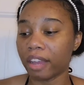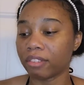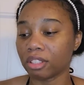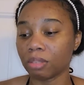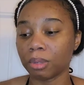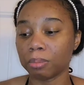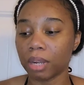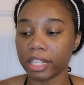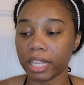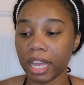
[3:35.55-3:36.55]
ever to be
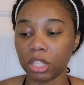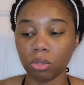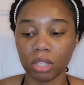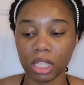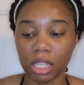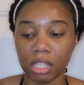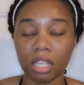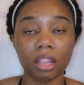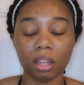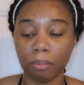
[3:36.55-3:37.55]
present and to
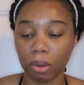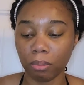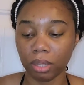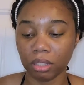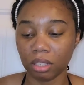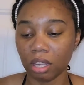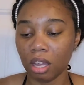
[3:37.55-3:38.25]
seize the moment.